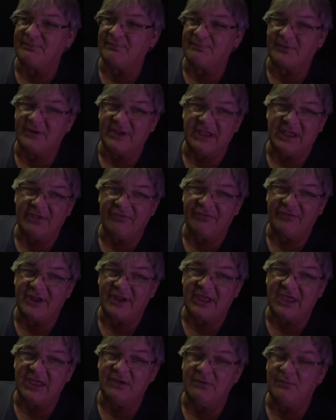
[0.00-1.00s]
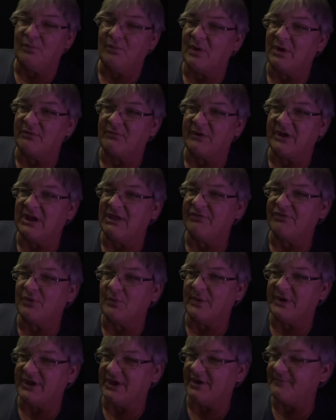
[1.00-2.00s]
for yesterday went right out the
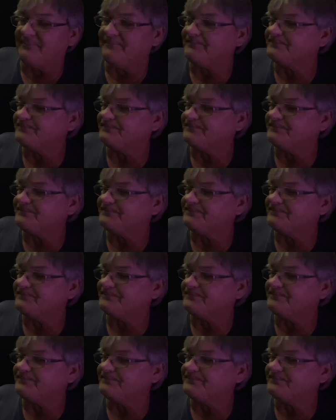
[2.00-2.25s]
window.